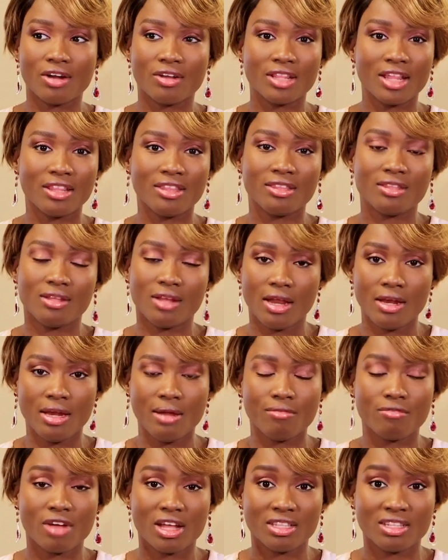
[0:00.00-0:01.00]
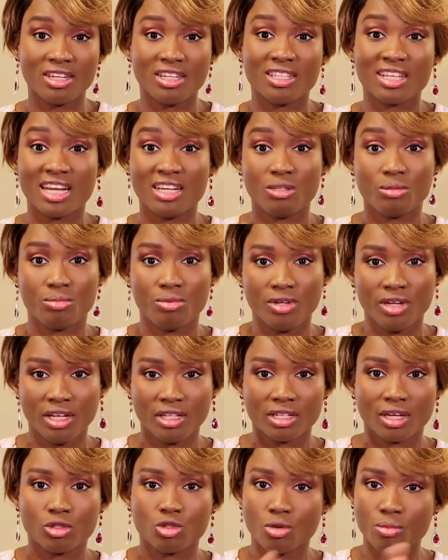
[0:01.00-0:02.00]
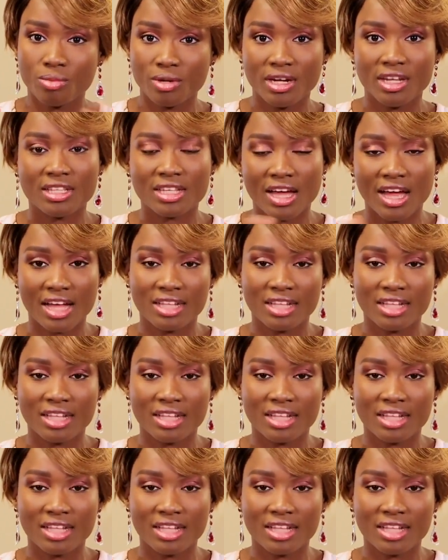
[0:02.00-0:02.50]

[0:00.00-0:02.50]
another name for antenatal is prenatal. So prenatal